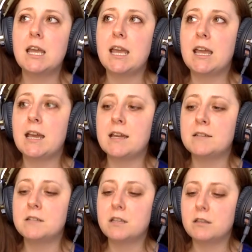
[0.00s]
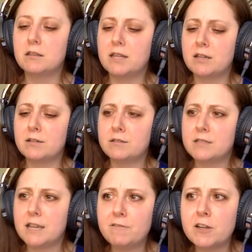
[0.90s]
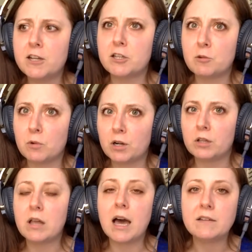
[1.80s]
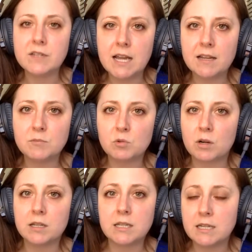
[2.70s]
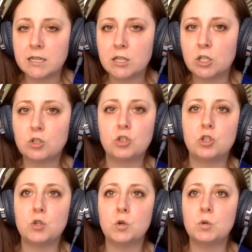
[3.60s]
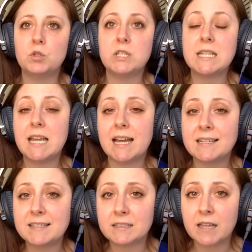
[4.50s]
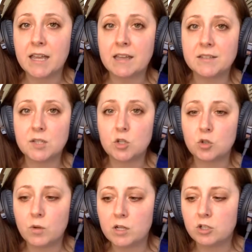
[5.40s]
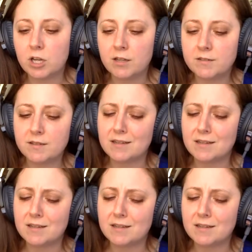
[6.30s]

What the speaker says: And there definitely were a lot of times where I needed to de-escalate situations.